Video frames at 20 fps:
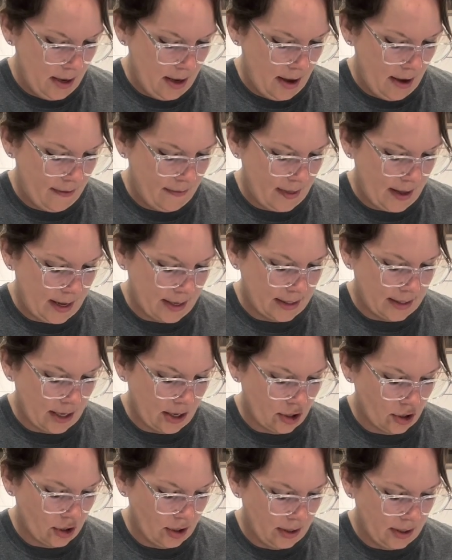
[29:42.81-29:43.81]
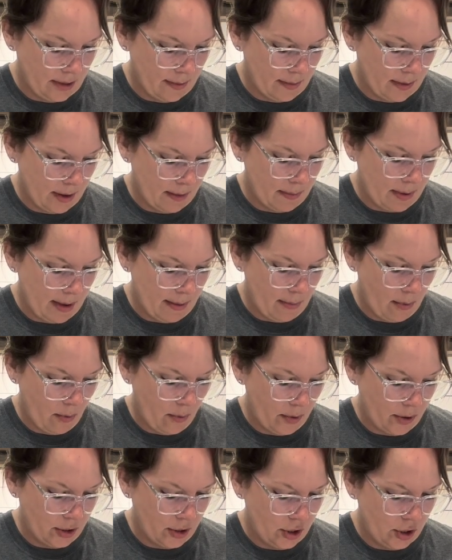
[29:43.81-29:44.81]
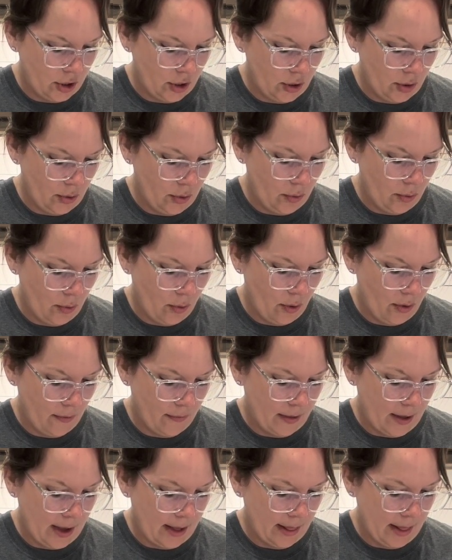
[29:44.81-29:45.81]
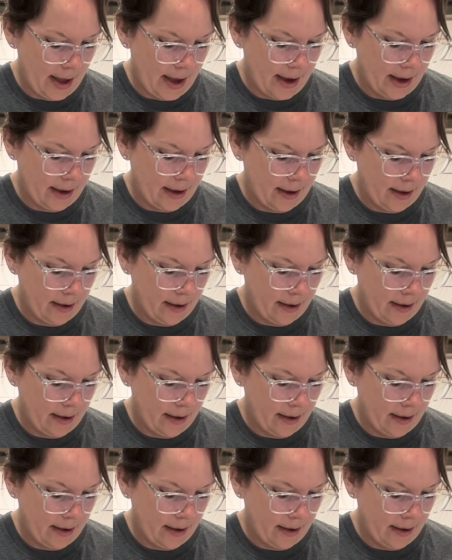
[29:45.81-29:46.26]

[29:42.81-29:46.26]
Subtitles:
if that's actually something people would do, or if they like